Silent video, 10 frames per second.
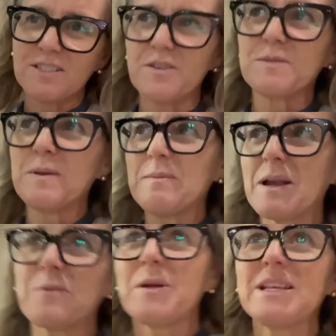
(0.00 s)
So it's been
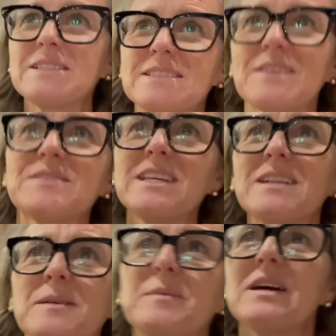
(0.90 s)
about a week since I've seen
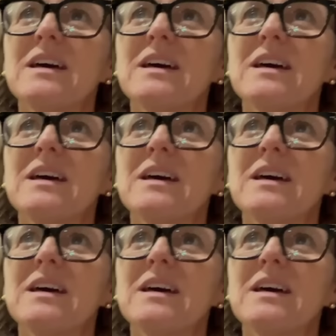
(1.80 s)
him.